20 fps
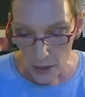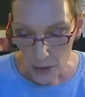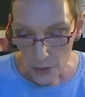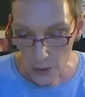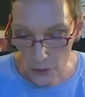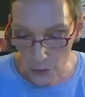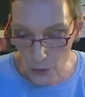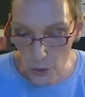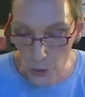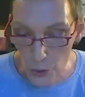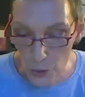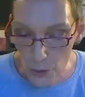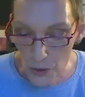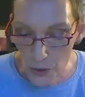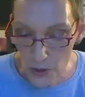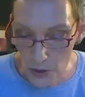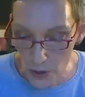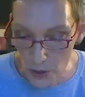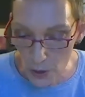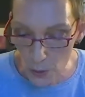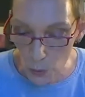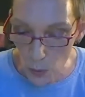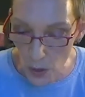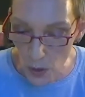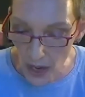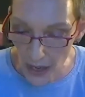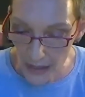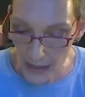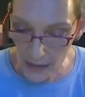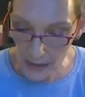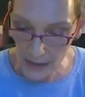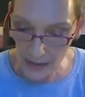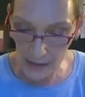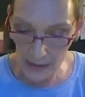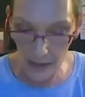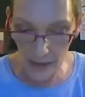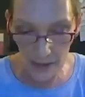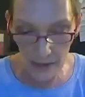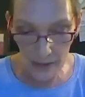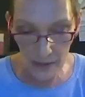through to the wider
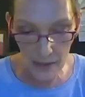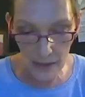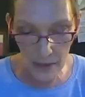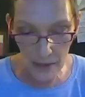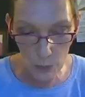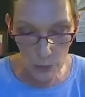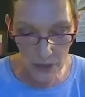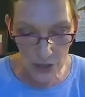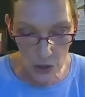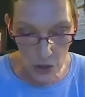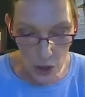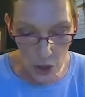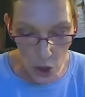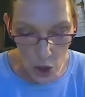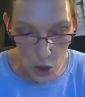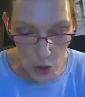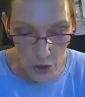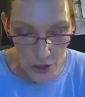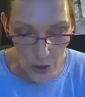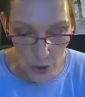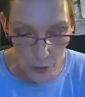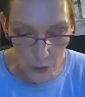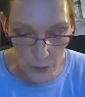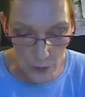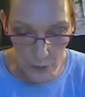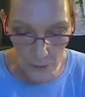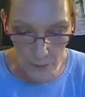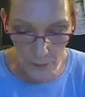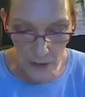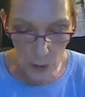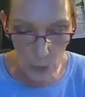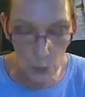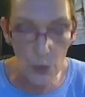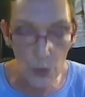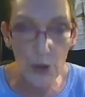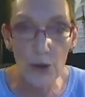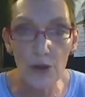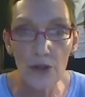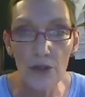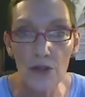sense in which choreography
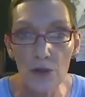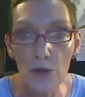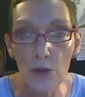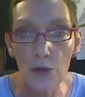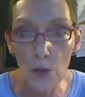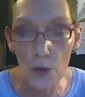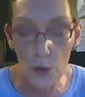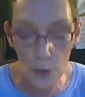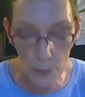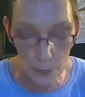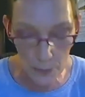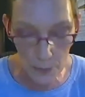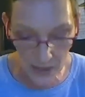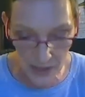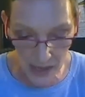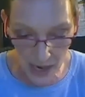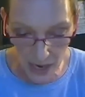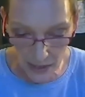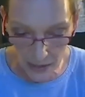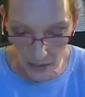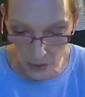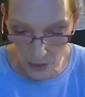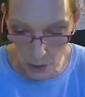works norms and